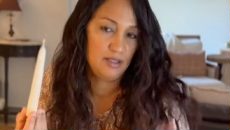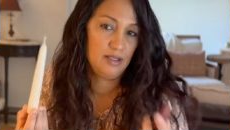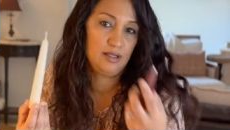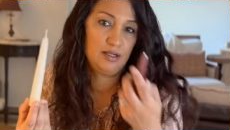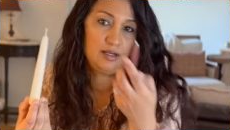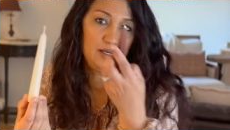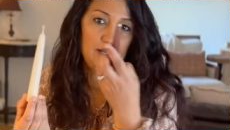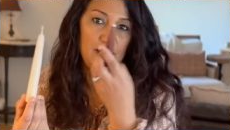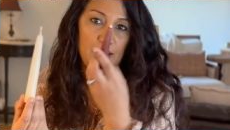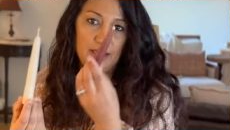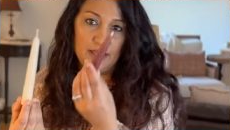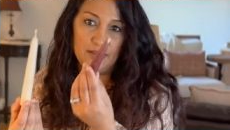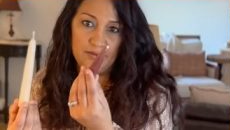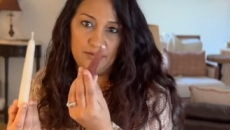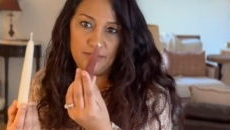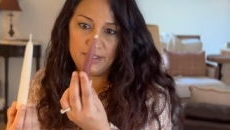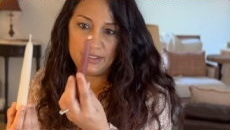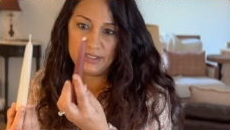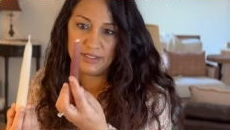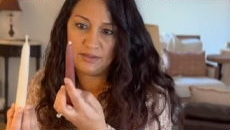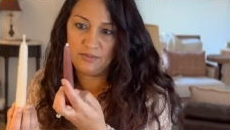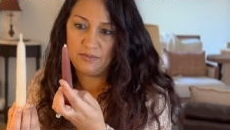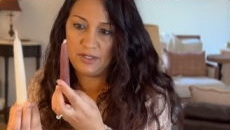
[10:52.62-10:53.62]
like
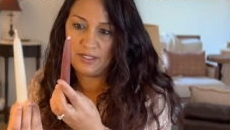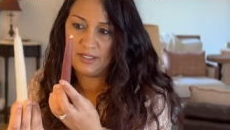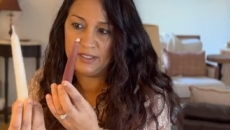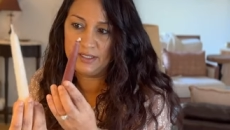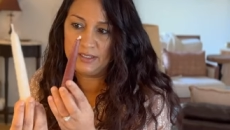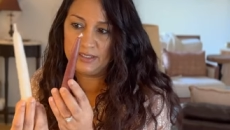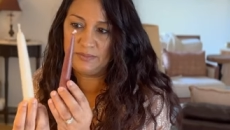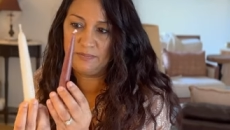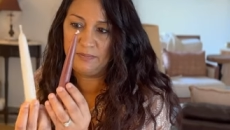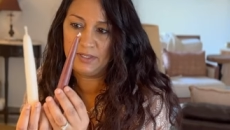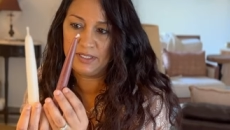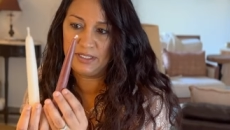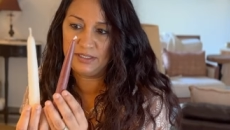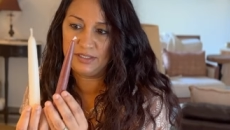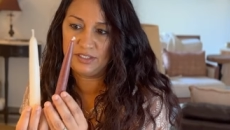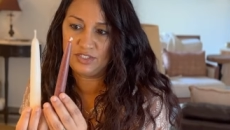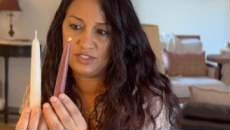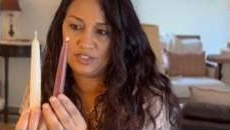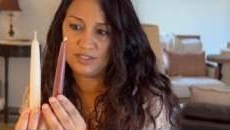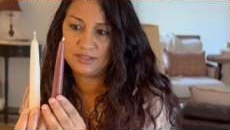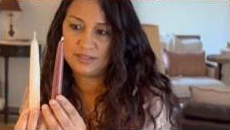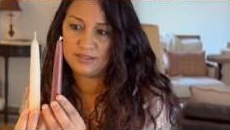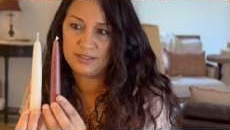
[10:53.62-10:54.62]
this one is, but it's
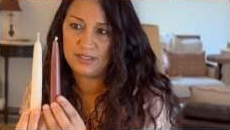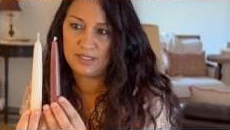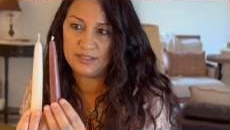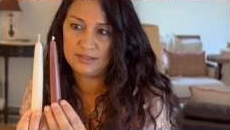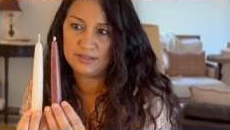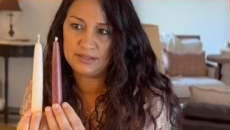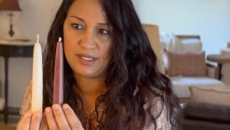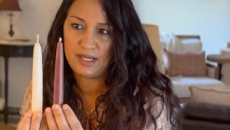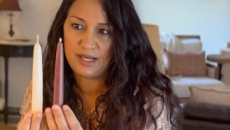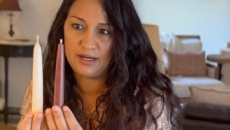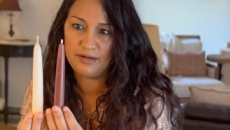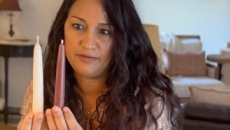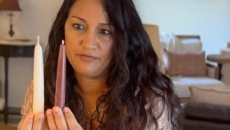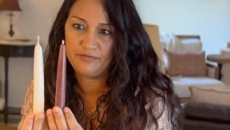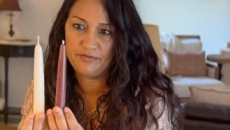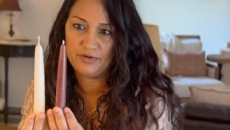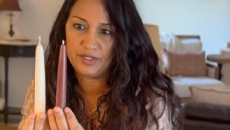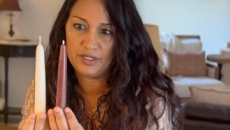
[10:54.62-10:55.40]
just that ivory